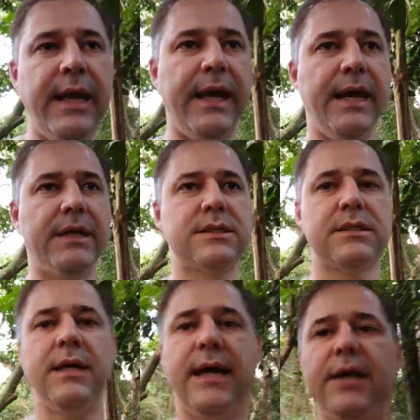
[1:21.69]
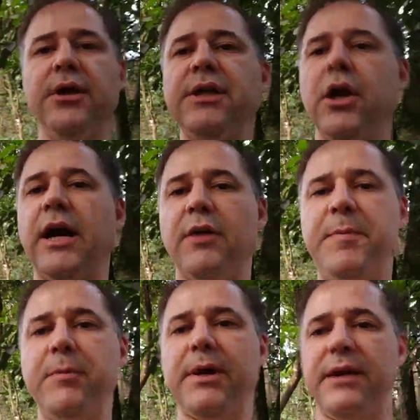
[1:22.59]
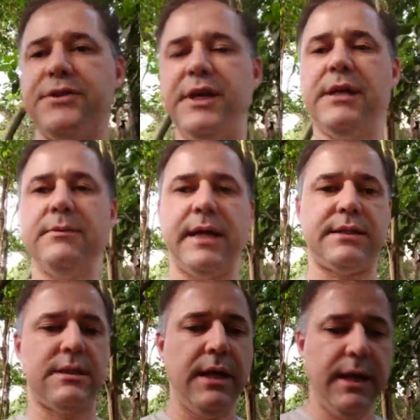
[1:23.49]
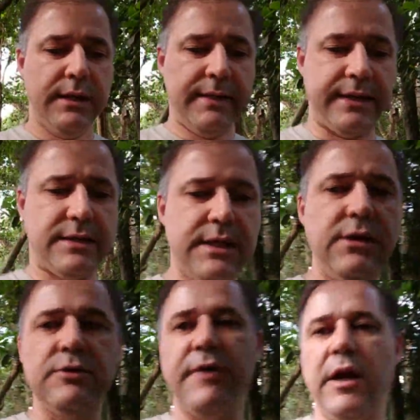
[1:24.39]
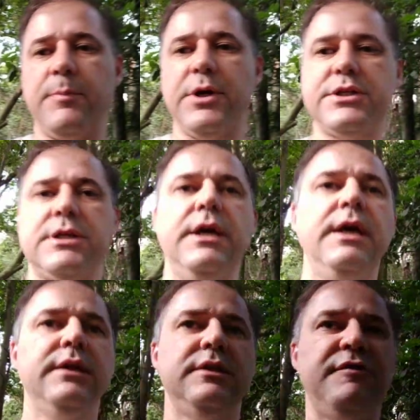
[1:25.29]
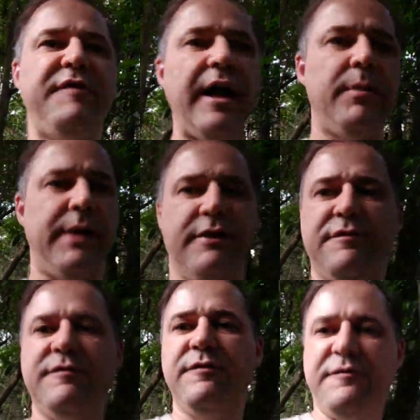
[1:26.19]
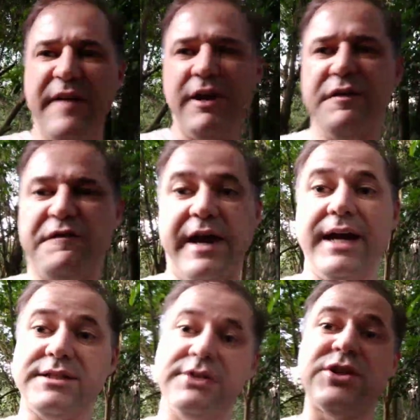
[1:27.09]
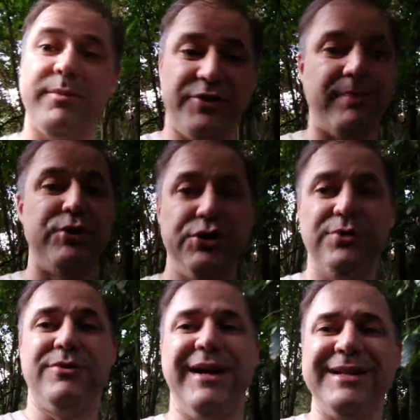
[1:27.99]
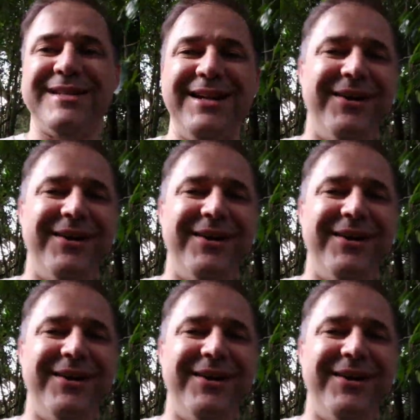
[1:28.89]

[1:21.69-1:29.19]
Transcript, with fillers: And I know that a lot of people kind of think that senior developers develop like very fast, and some of them do, right?